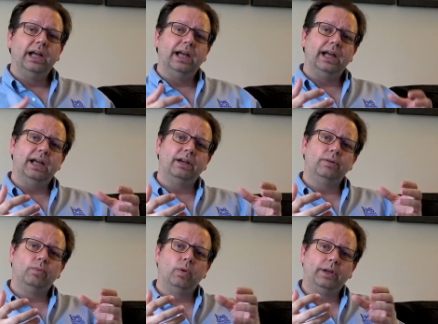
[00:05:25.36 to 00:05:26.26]

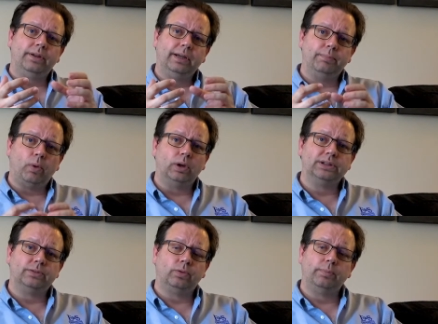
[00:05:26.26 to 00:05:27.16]
and what the
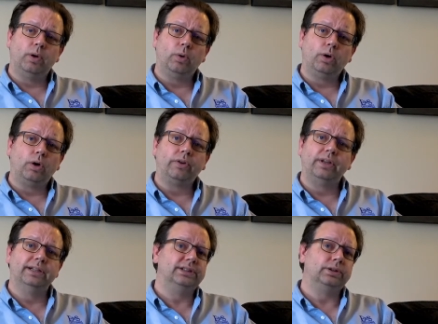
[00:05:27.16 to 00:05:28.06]
importance of remote Earth is.